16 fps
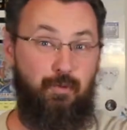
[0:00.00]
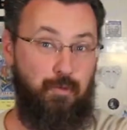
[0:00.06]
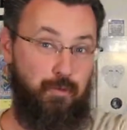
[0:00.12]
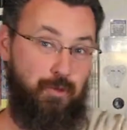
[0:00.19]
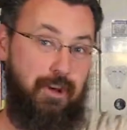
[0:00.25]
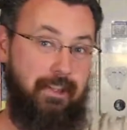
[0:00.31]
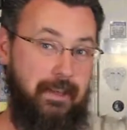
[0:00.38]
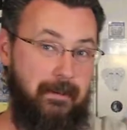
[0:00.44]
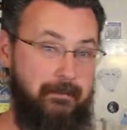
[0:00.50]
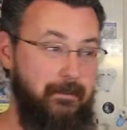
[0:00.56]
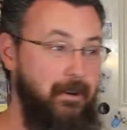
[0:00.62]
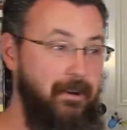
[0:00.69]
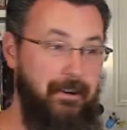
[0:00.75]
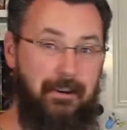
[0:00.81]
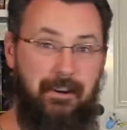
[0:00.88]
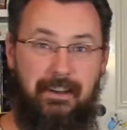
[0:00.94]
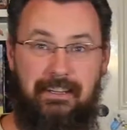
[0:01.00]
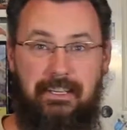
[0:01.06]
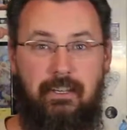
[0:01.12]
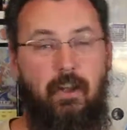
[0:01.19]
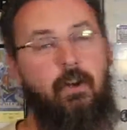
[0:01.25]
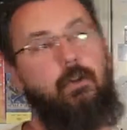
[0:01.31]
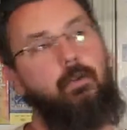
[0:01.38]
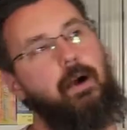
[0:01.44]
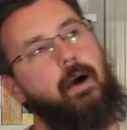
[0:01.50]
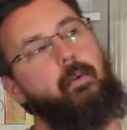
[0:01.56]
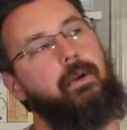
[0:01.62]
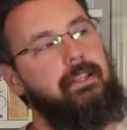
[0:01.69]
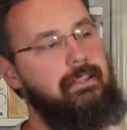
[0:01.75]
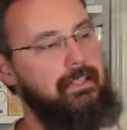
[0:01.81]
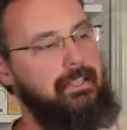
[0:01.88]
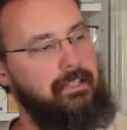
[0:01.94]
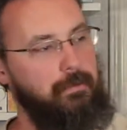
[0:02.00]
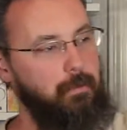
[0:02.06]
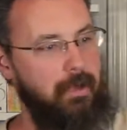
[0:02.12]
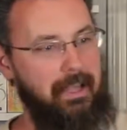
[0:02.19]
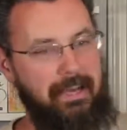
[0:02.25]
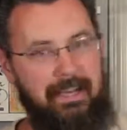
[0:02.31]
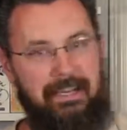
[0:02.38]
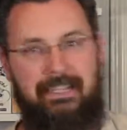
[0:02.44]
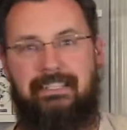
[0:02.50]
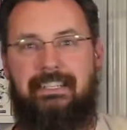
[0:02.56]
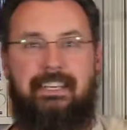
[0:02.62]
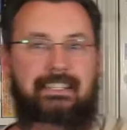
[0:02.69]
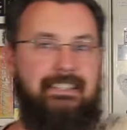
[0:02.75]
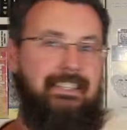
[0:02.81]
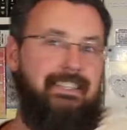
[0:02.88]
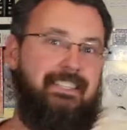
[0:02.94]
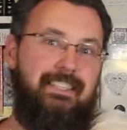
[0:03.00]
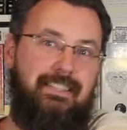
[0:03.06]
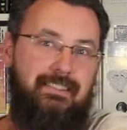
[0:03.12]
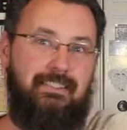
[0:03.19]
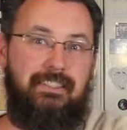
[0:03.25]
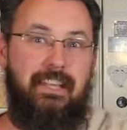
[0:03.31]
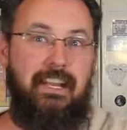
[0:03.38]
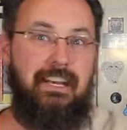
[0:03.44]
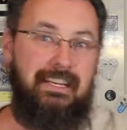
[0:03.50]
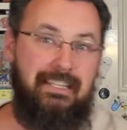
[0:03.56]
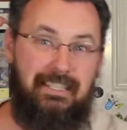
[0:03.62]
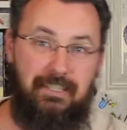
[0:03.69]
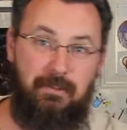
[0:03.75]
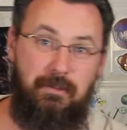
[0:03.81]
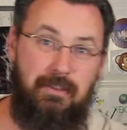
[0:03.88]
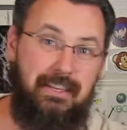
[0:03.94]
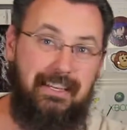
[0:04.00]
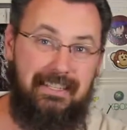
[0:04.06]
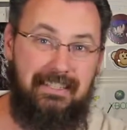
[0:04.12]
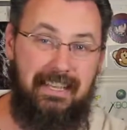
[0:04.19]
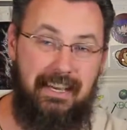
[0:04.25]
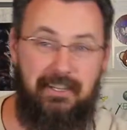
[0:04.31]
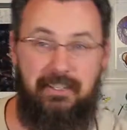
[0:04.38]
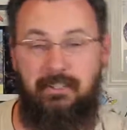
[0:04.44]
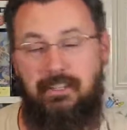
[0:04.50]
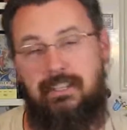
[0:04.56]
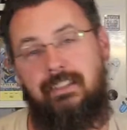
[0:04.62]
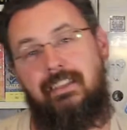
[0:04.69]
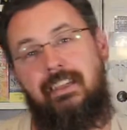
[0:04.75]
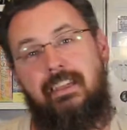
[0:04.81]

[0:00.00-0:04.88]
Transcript: really far and like, oh, I went this way and I need to take this, I need to do this to actually